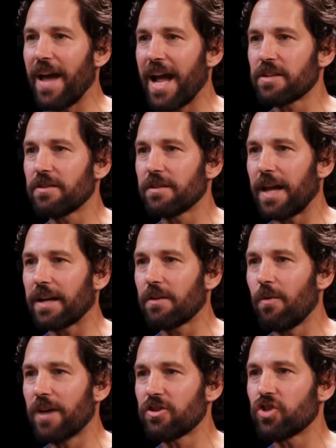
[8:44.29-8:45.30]
I've answered that
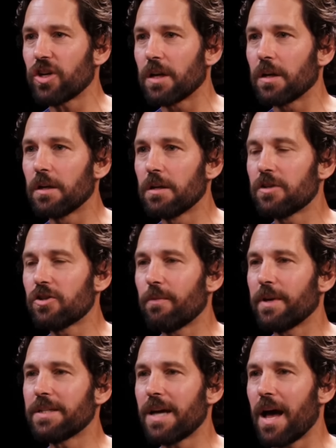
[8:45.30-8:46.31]
question so
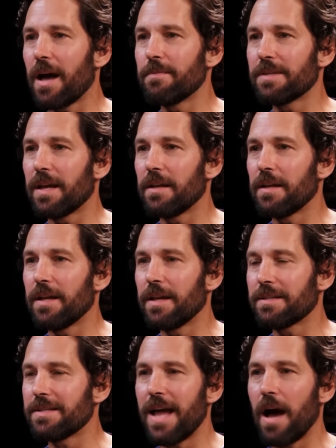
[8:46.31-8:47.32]
many times that
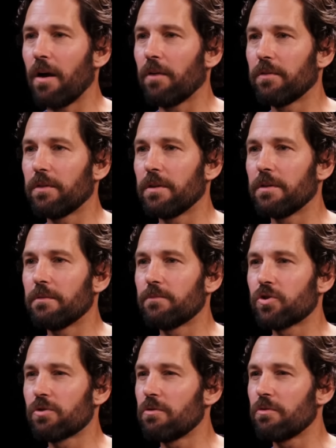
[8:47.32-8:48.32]
it's now the
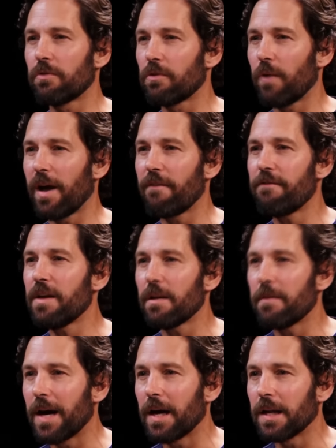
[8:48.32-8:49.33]
truth or the way I feel
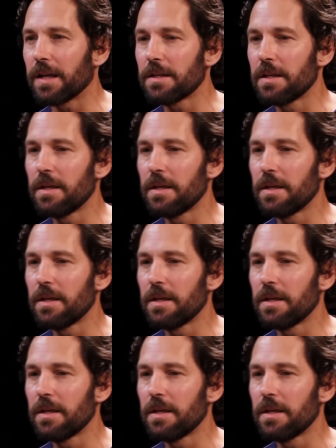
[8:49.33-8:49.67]
about it.